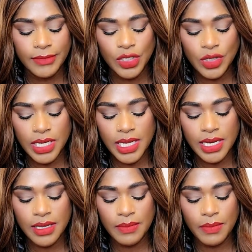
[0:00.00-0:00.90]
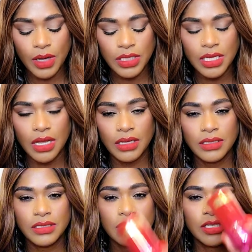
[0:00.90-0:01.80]
you need
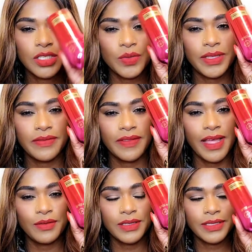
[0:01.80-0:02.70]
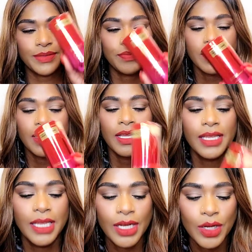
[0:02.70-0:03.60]
Montale's Sweet Flowers.
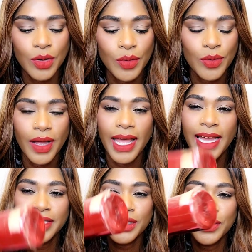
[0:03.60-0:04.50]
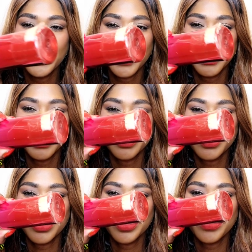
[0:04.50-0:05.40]
Now, I had to do a little
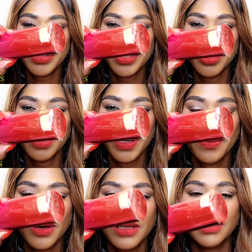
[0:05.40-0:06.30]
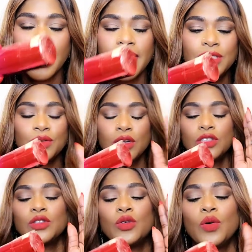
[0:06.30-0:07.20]
surgery on my bottle. I do
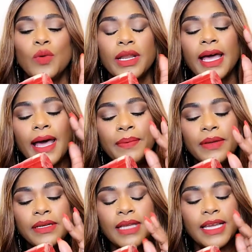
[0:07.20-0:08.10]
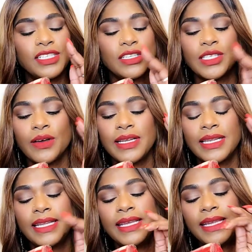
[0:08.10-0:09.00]
not know what happened. I just saw it
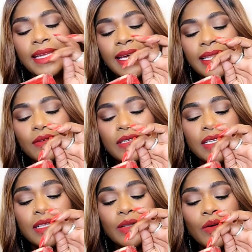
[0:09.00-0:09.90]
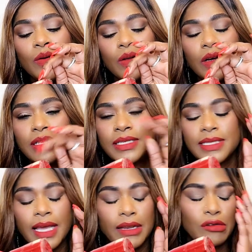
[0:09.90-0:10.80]
leaking and there was a little hole on the
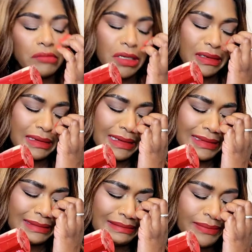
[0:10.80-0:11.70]
side. Oh my God.